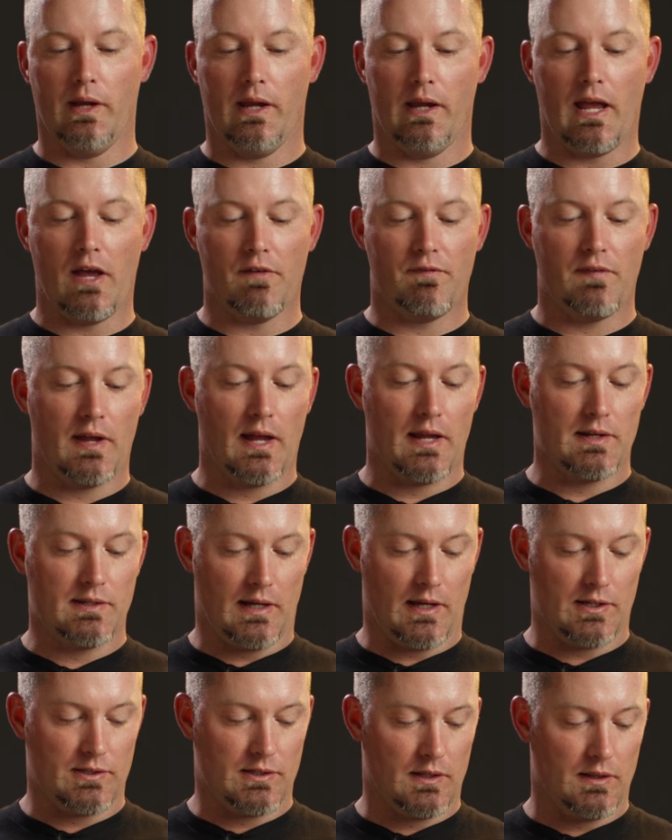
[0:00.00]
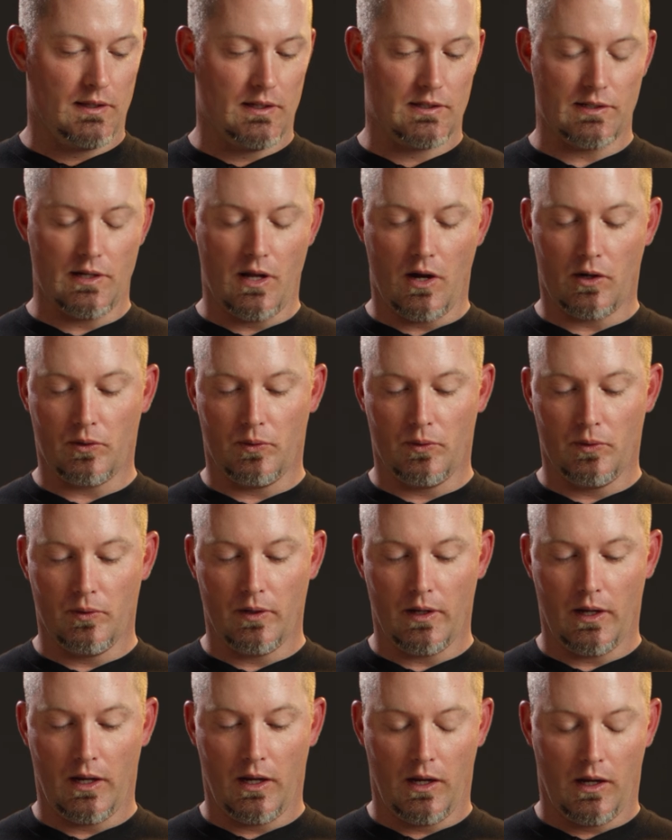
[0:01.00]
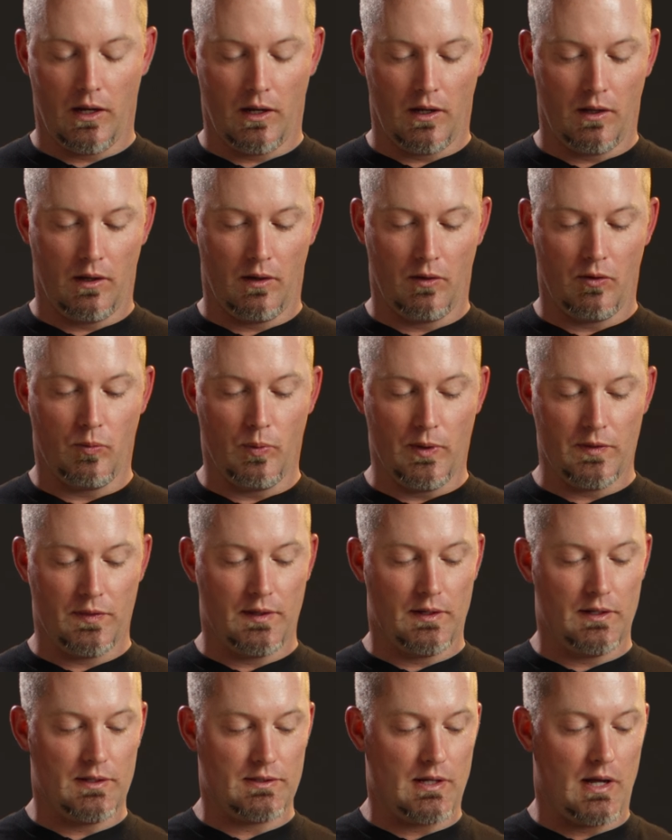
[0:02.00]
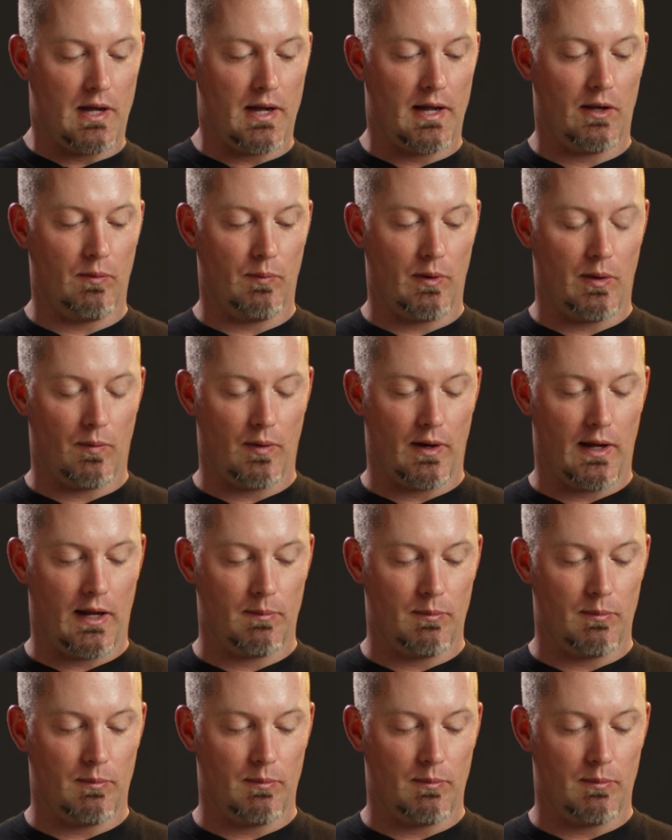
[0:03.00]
we FEA tested this knuckle, and with the design we were